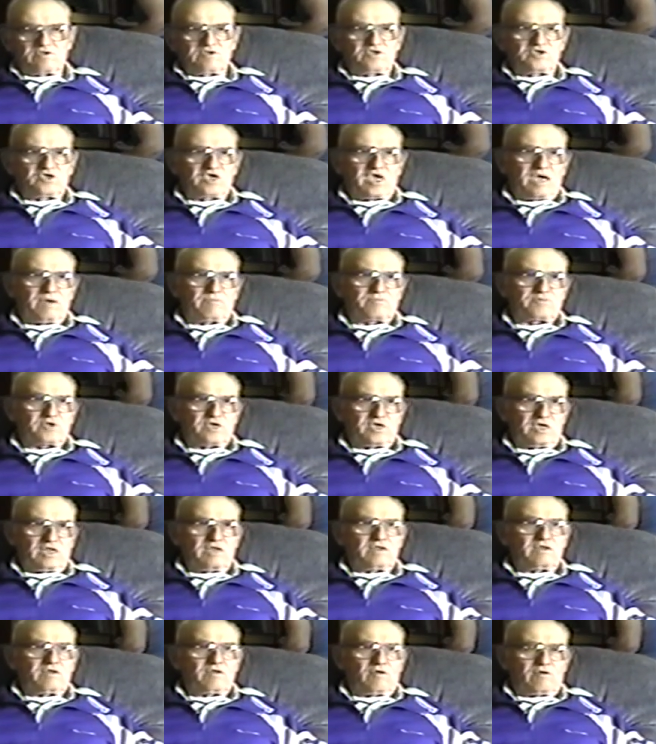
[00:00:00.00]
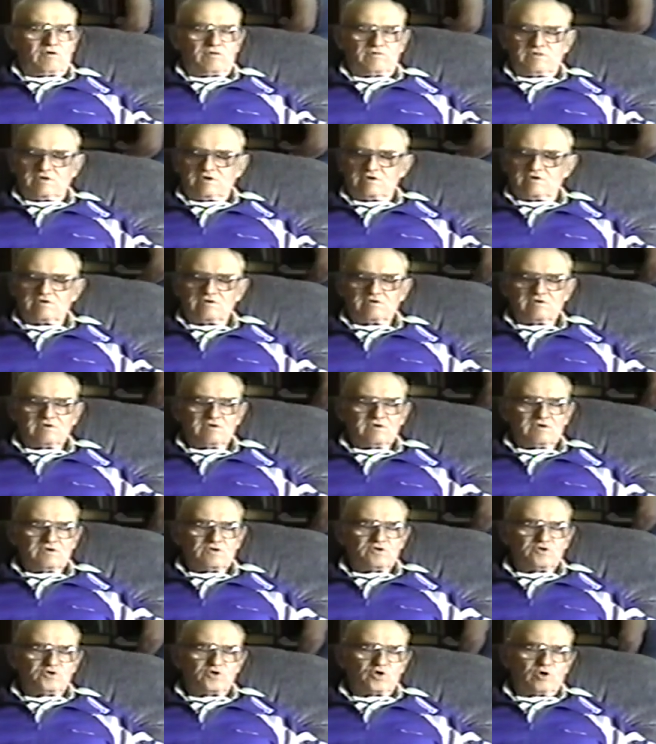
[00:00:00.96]
The Japs hit it, or the
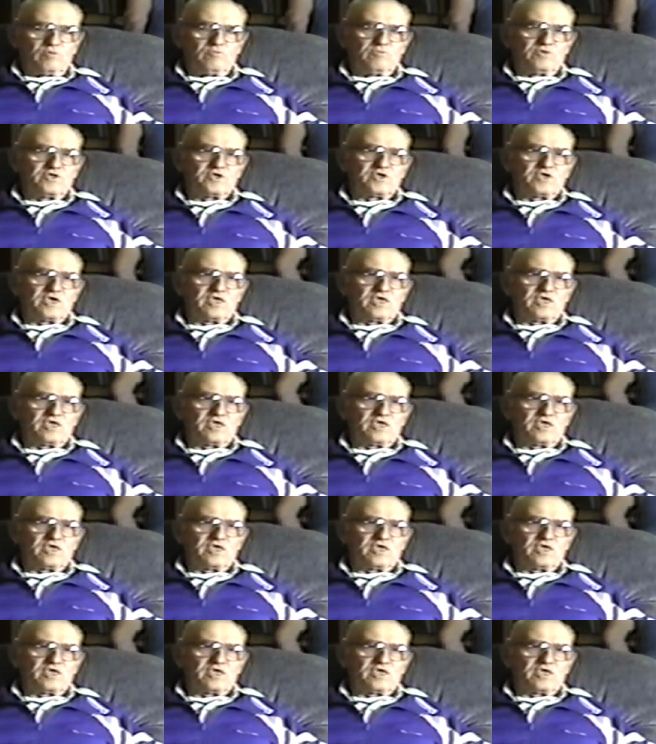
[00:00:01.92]
Germans